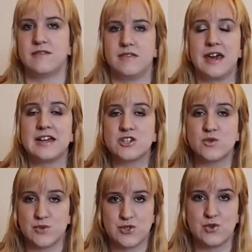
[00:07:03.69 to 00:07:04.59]
The
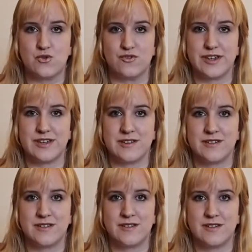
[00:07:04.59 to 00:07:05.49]
actual story,
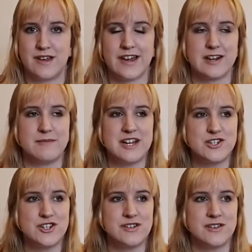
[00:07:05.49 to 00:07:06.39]
I can
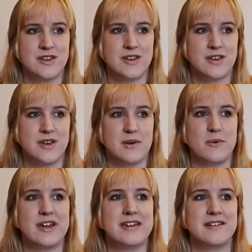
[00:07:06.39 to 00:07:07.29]
imagine
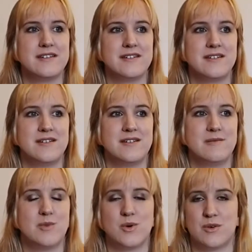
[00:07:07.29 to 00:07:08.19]
when
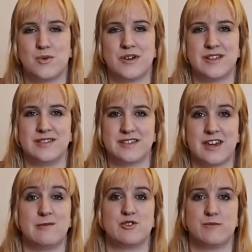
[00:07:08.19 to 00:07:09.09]
Paula Hawkins
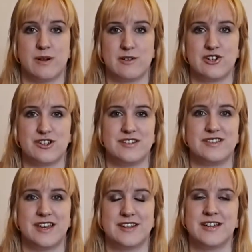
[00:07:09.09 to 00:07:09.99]
came to a publisher and
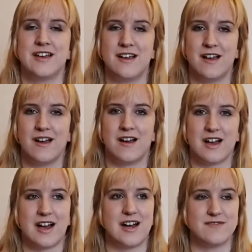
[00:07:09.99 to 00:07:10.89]
said,
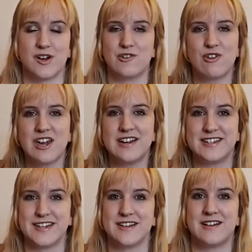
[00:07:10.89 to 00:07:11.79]
I've got a great
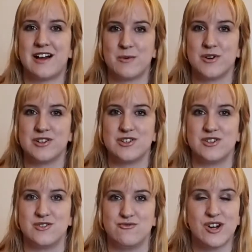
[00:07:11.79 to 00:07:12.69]
idea, I want
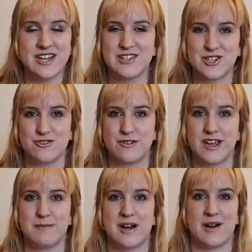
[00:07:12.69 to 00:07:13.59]
to write a story
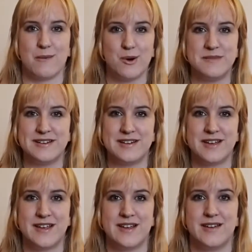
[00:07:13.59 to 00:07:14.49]
about a woman
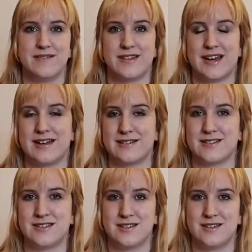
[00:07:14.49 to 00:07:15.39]
that